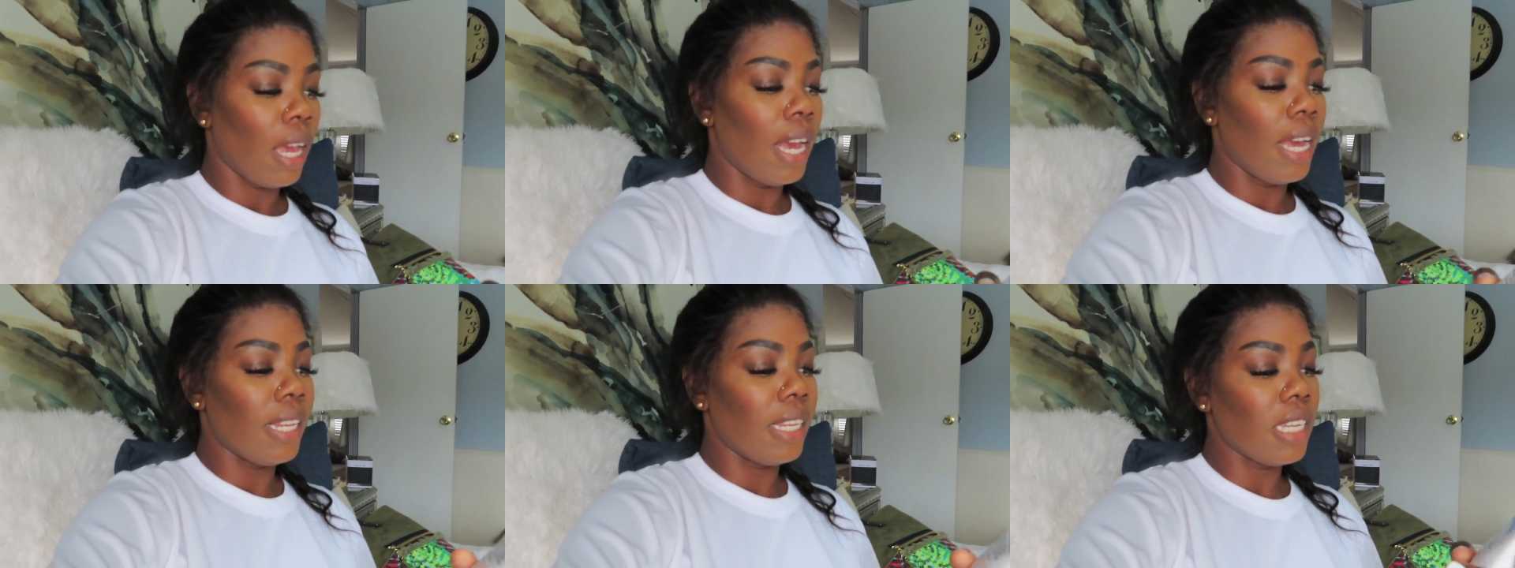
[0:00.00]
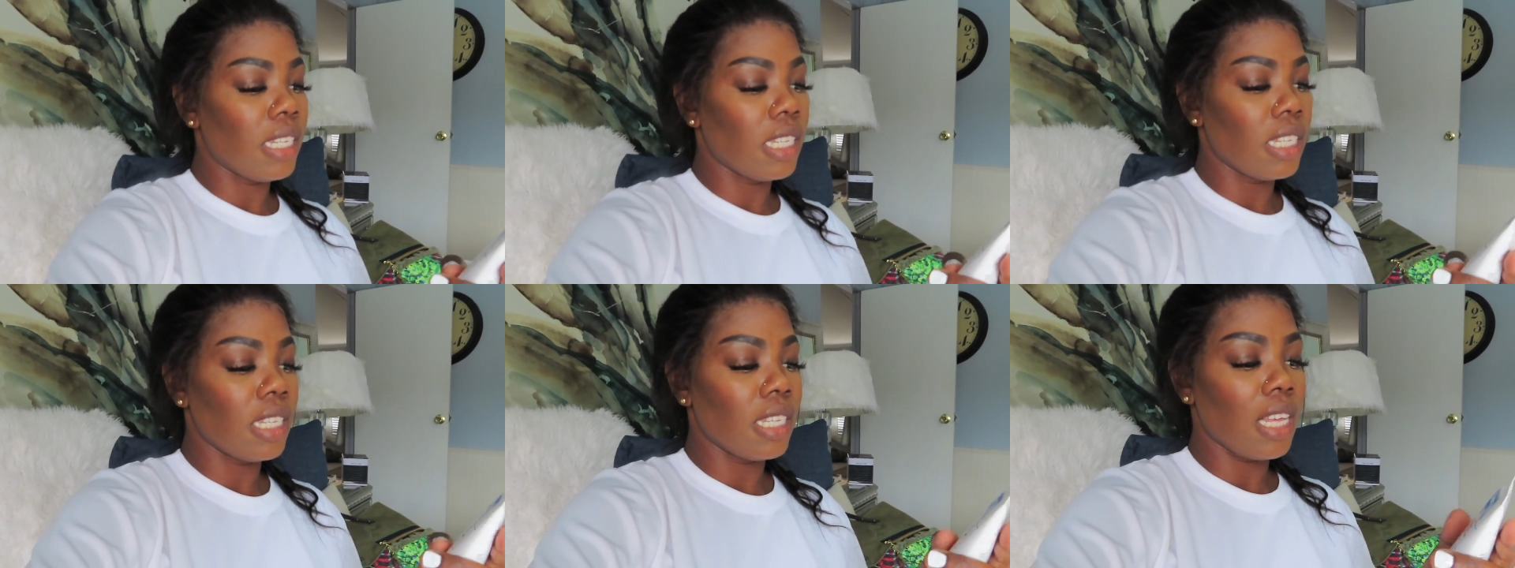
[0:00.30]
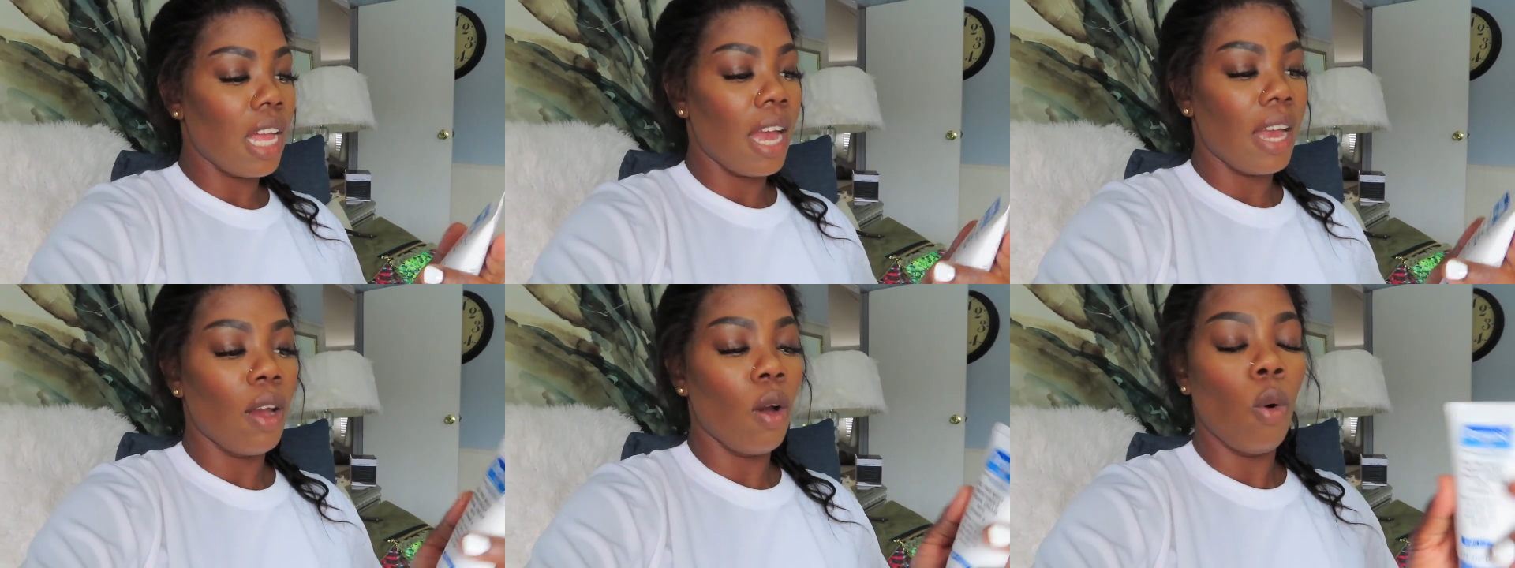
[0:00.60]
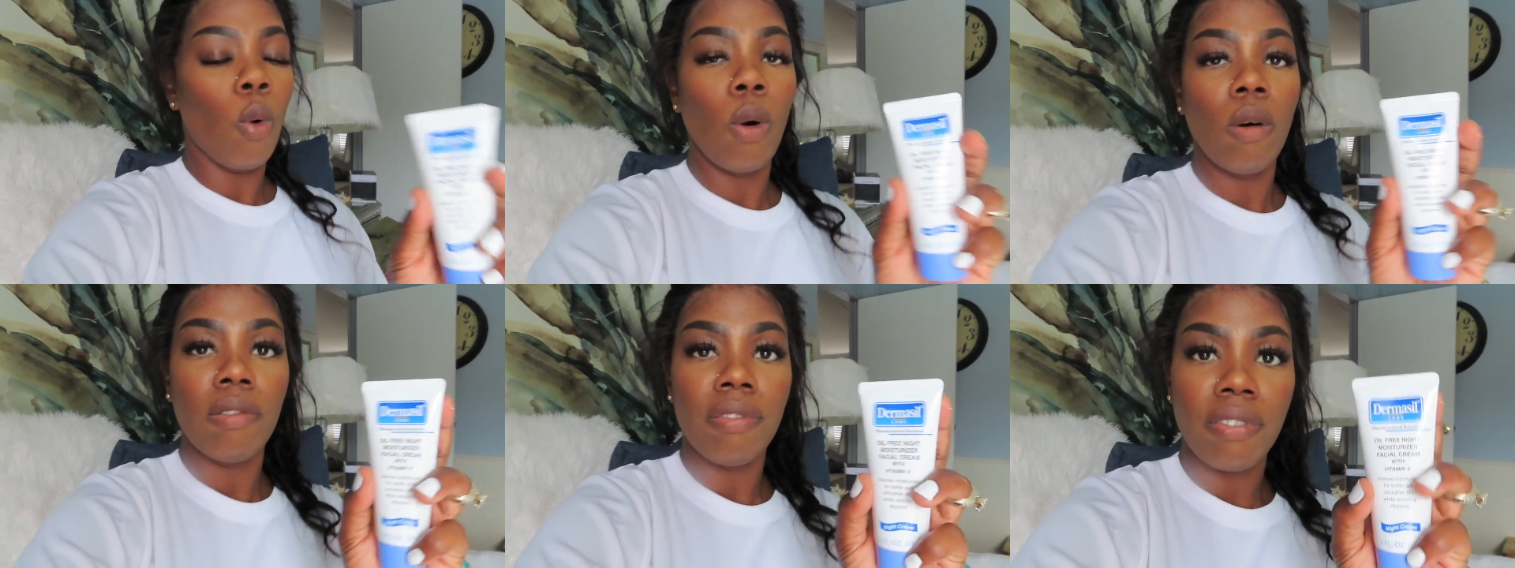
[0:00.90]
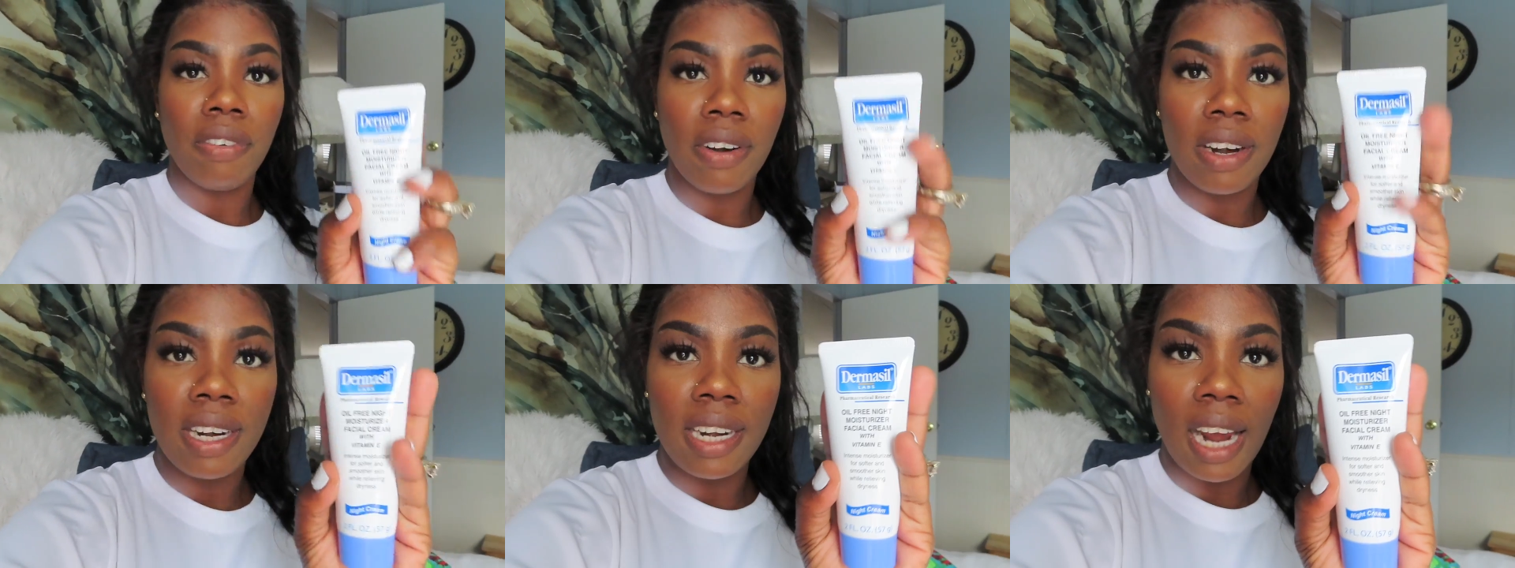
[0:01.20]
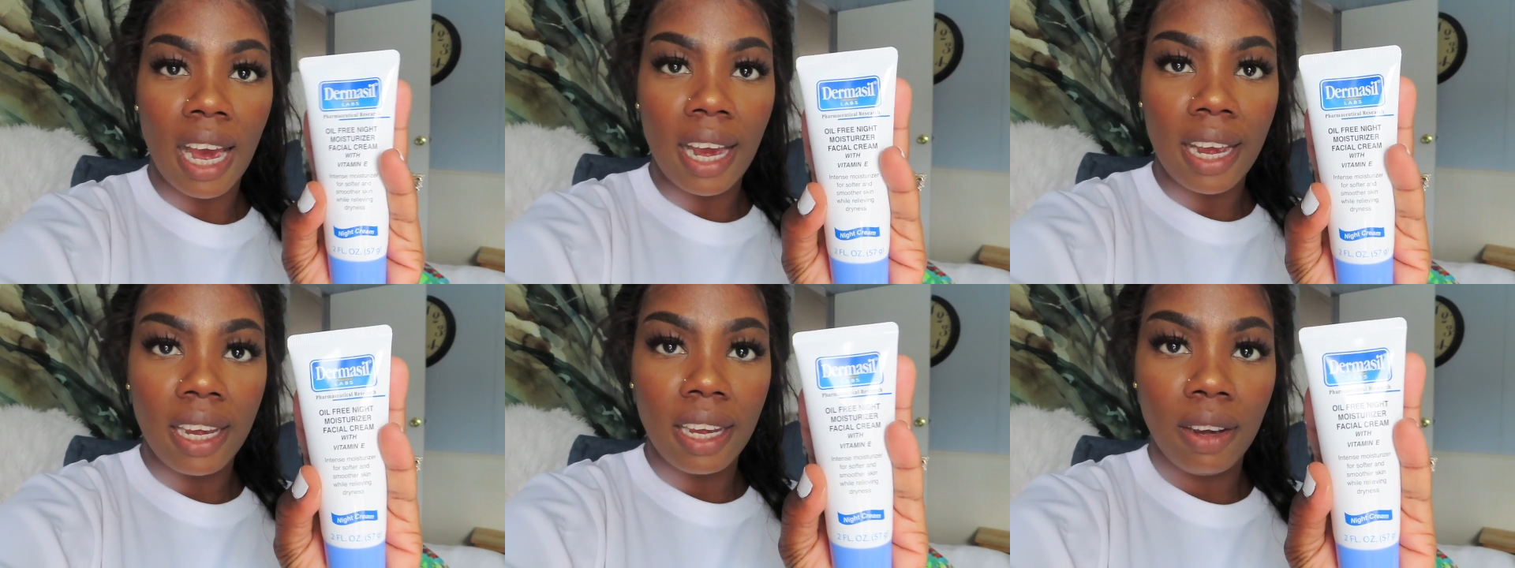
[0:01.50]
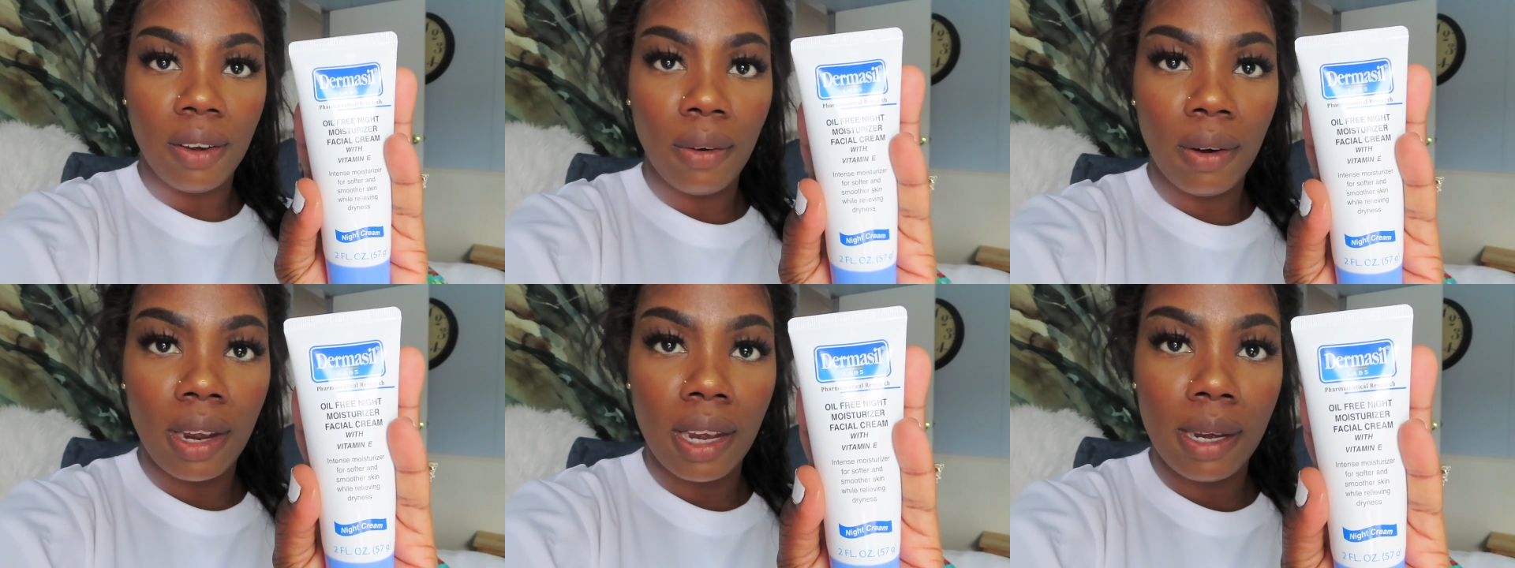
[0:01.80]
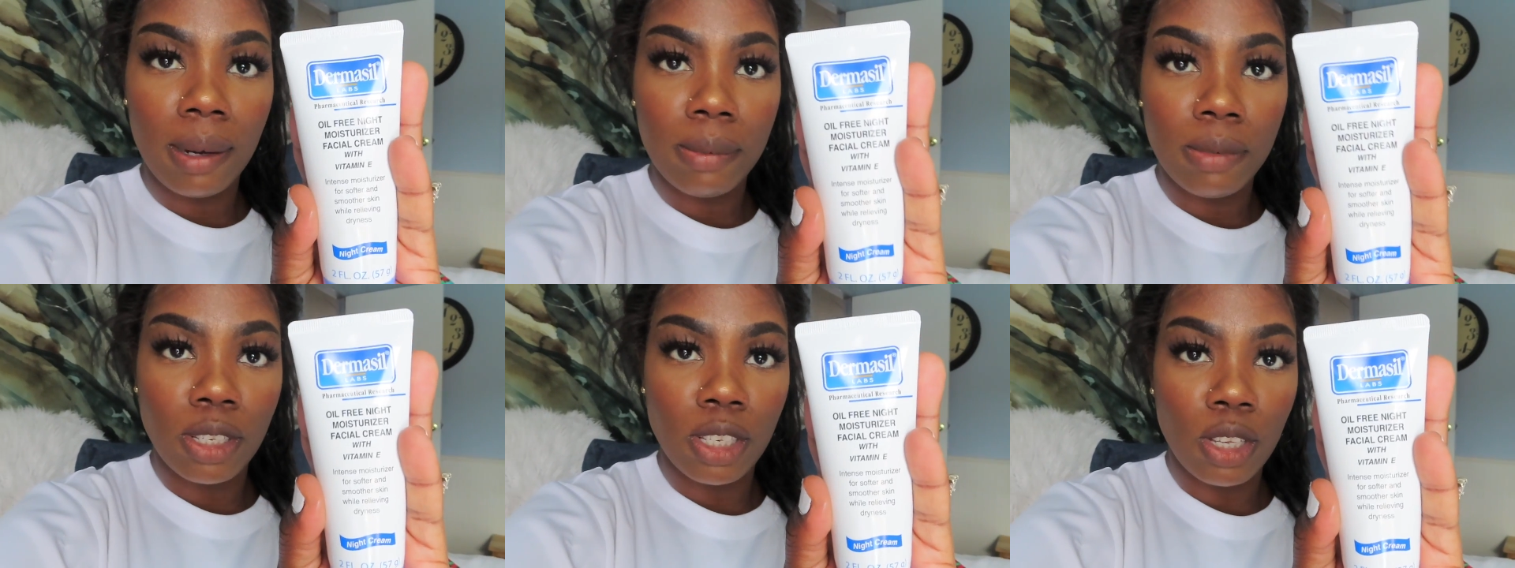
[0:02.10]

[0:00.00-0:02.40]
And this is like all free night cream.